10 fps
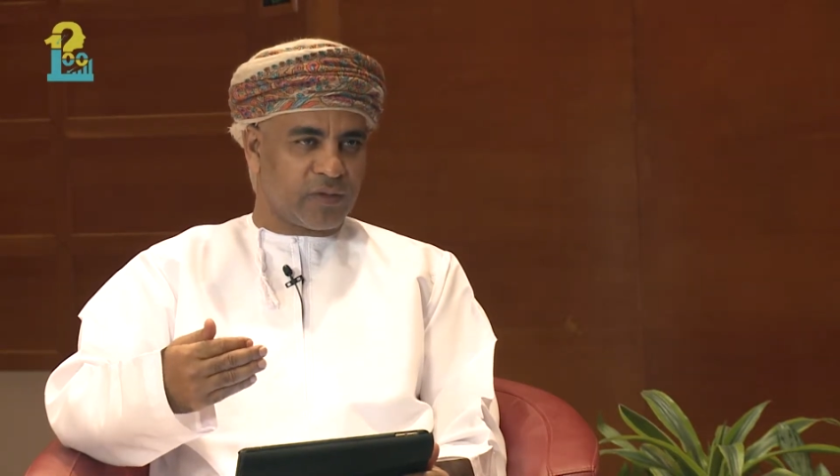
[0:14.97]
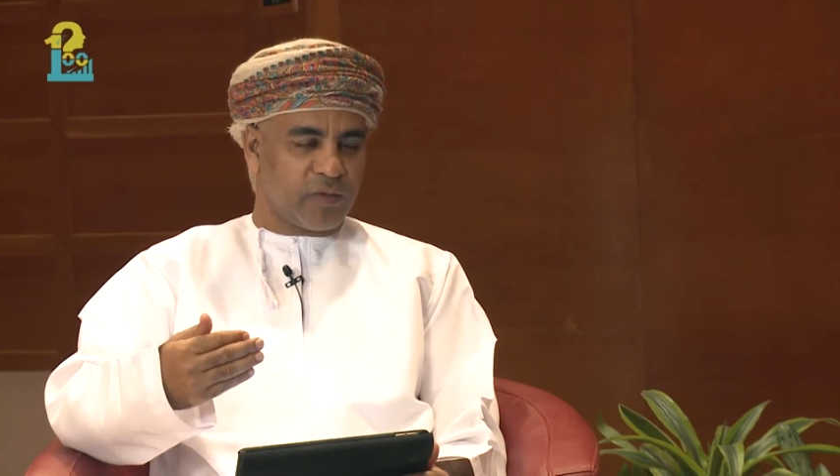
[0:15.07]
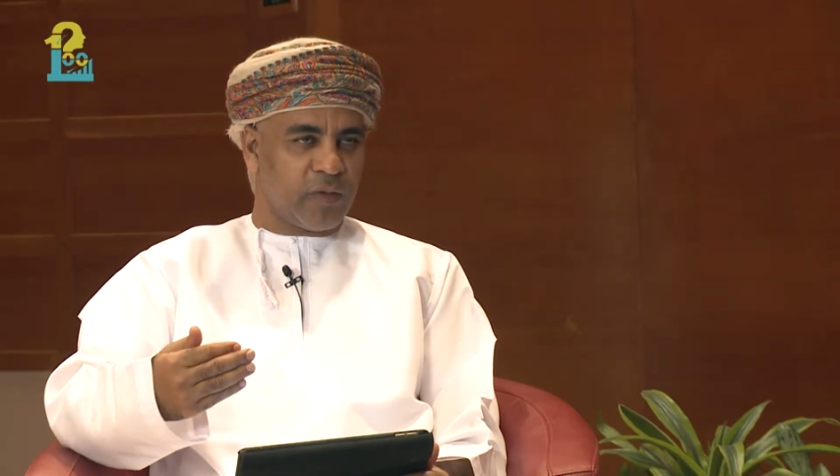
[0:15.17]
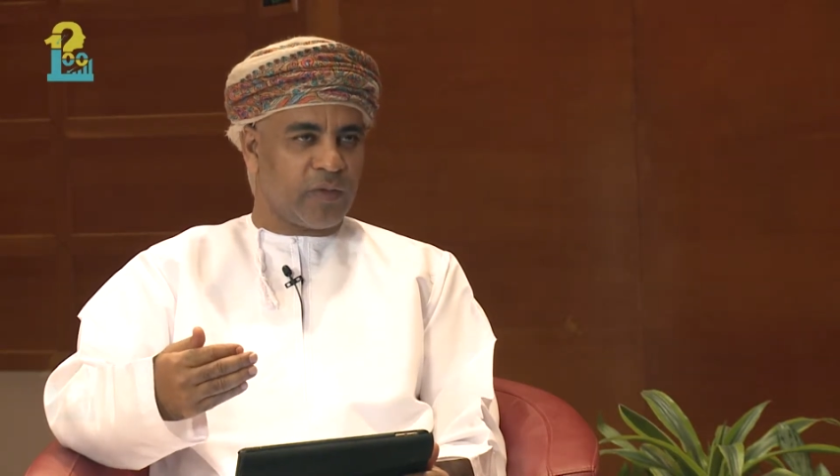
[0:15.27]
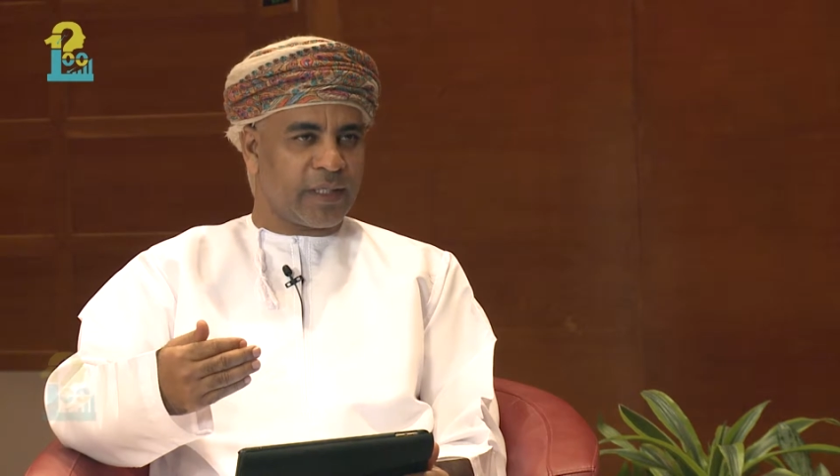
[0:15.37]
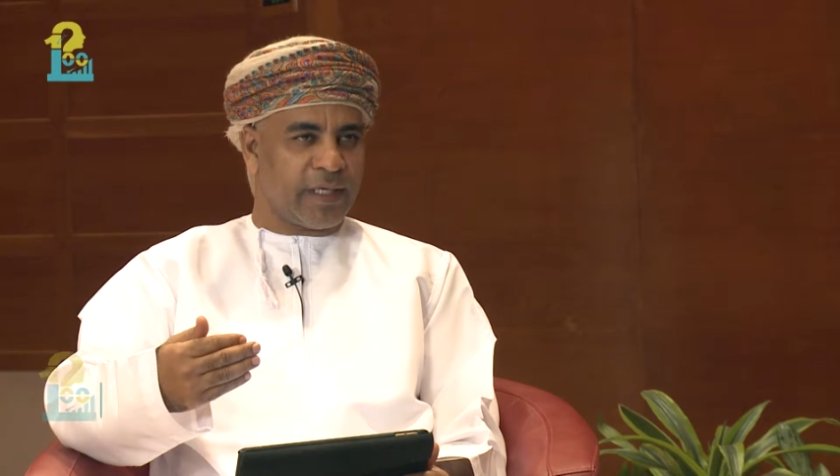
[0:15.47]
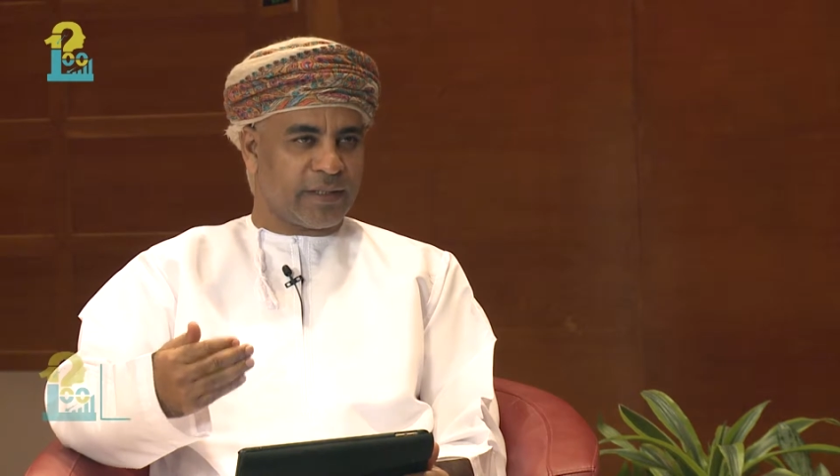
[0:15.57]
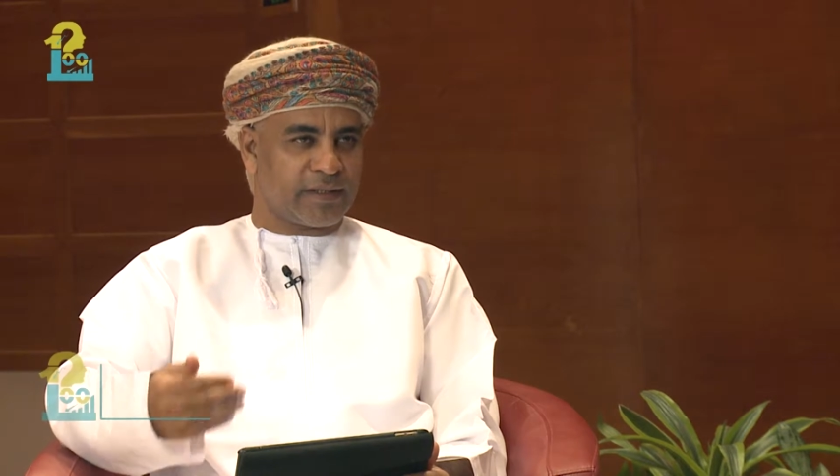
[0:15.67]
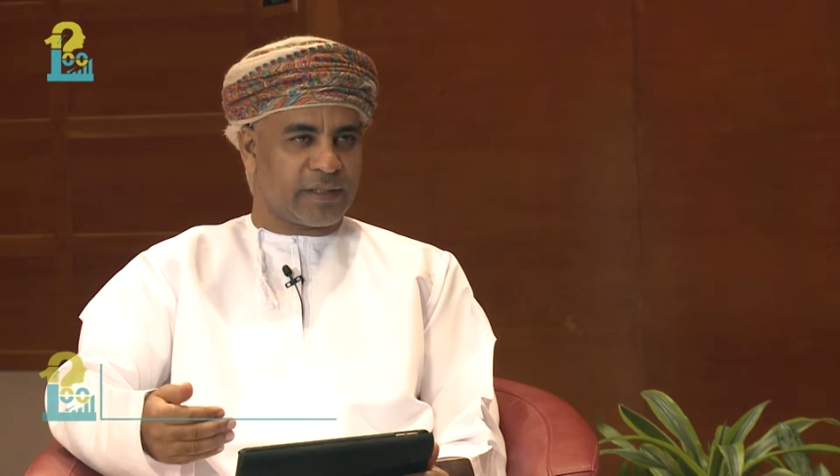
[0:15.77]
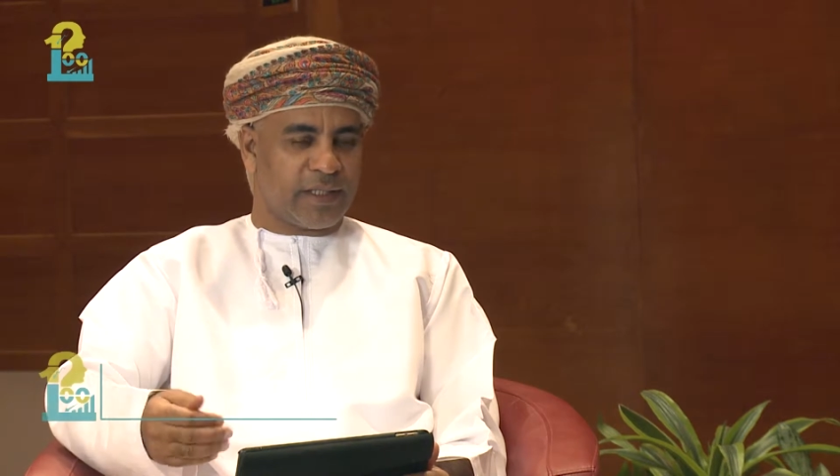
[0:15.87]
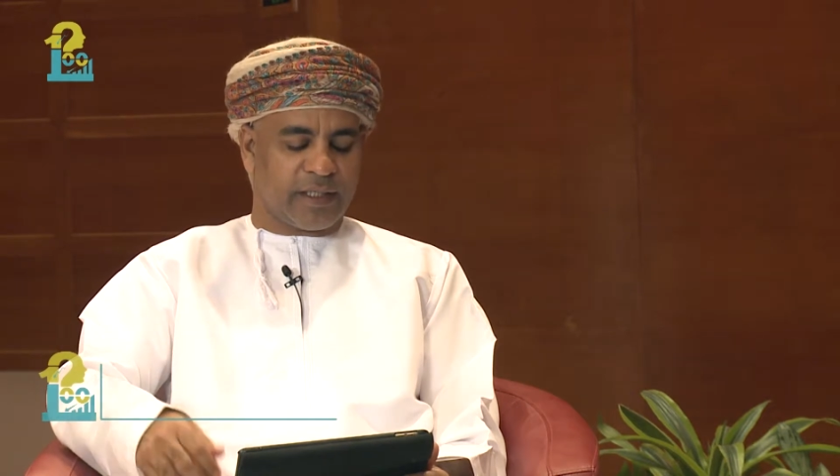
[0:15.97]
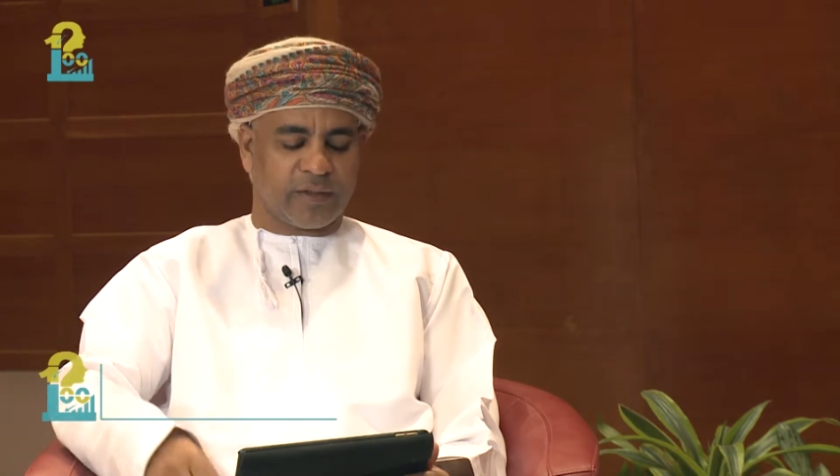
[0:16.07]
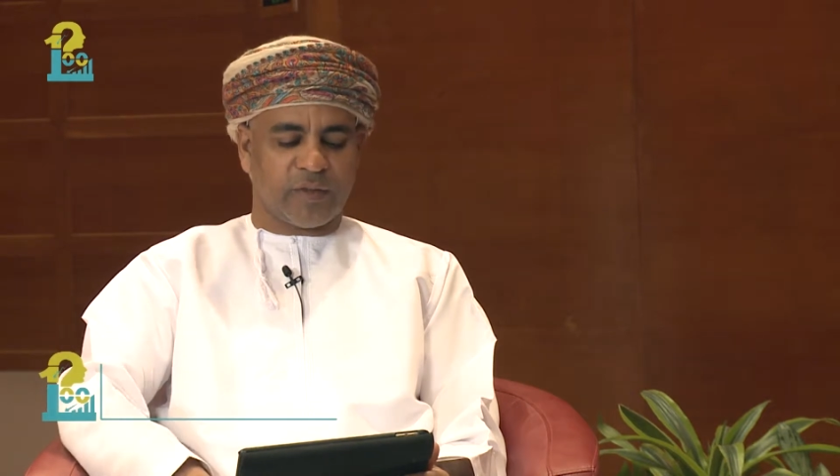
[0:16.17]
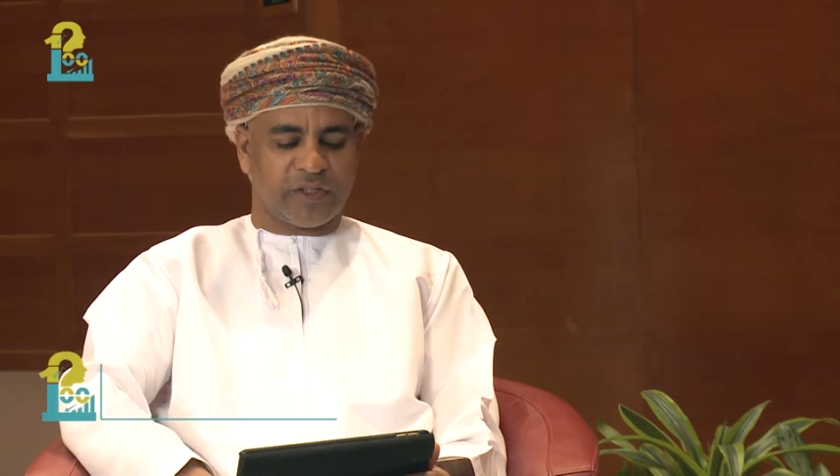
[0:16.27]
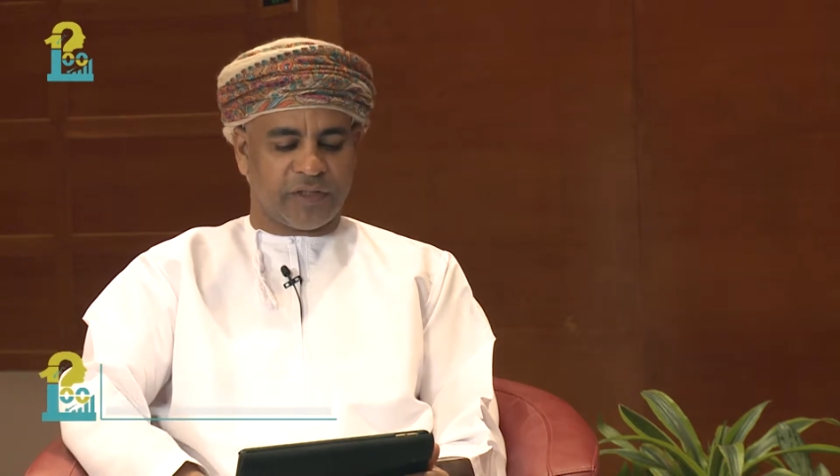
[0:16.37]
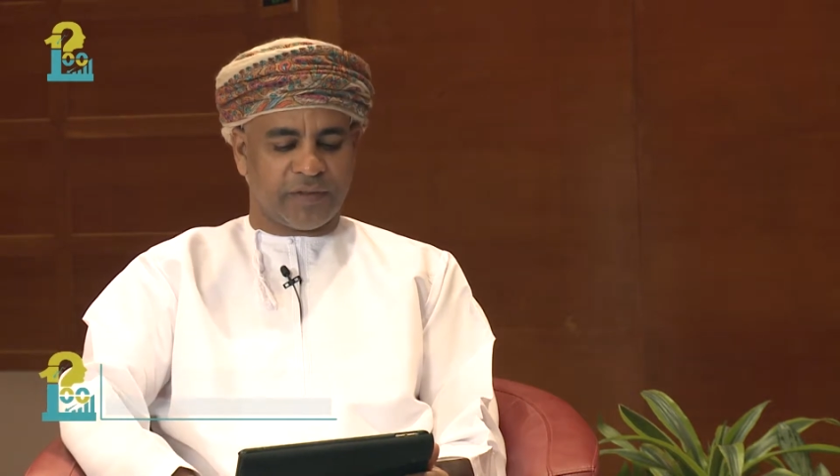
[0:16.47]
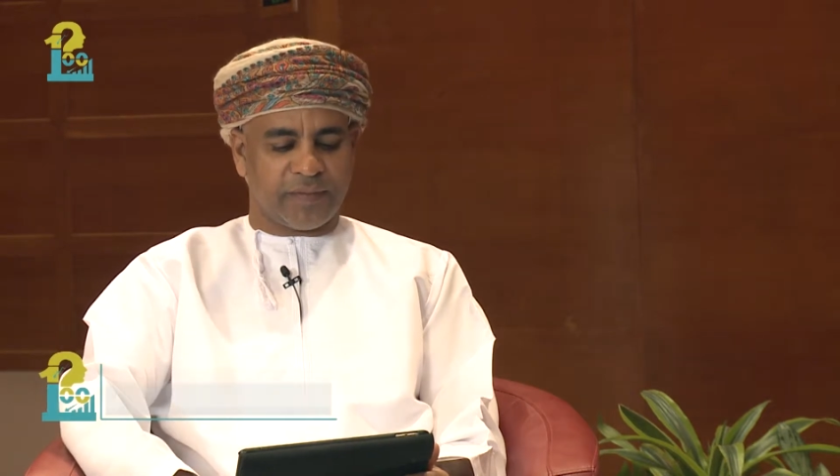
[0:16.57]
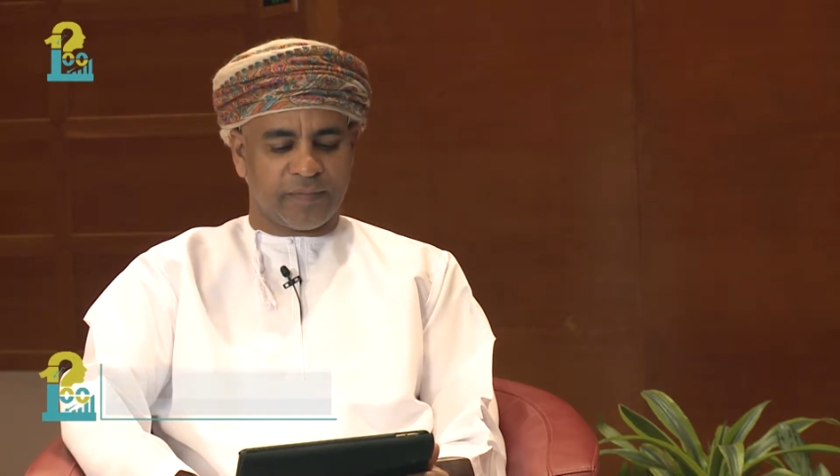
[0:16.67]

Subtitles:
to our next question.